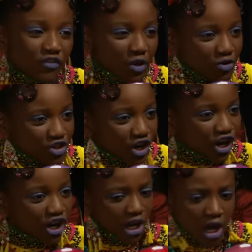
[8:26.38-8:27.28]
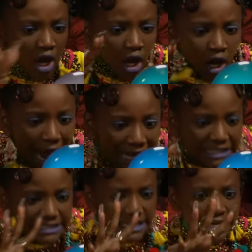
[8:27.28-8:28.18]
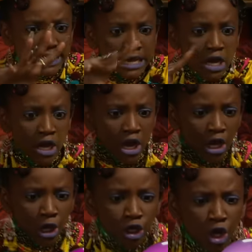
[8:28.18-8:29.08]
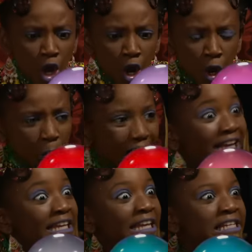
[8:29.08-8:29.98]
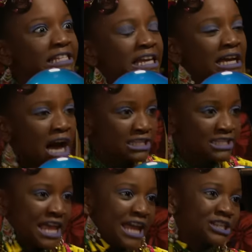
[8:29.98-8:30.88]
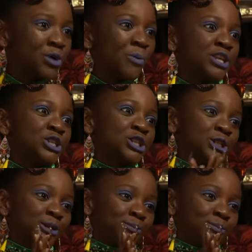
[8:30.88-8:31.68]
the future. I see you eating a sandwich.